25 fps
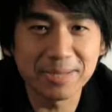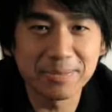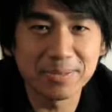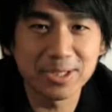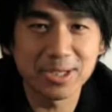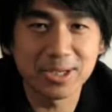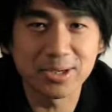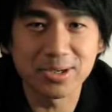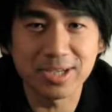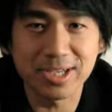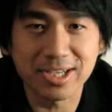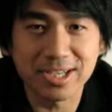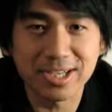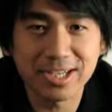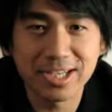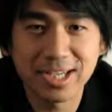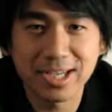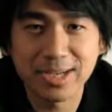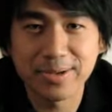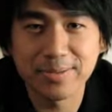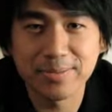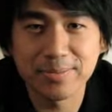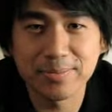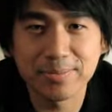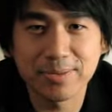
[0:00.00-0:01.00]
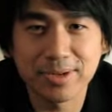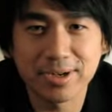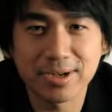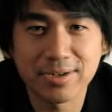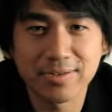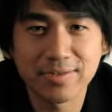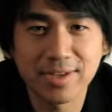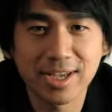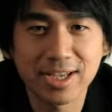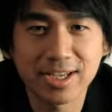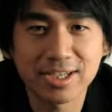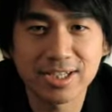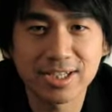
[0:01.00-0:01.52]
I'm Tony, part of
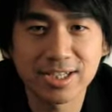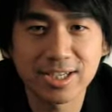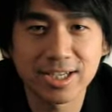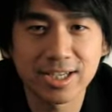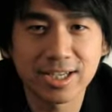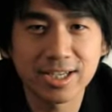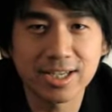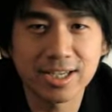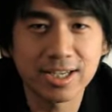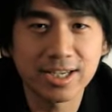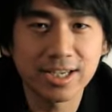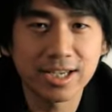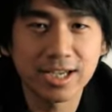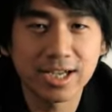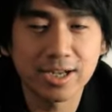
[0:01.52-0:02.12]
Vanishing Inc.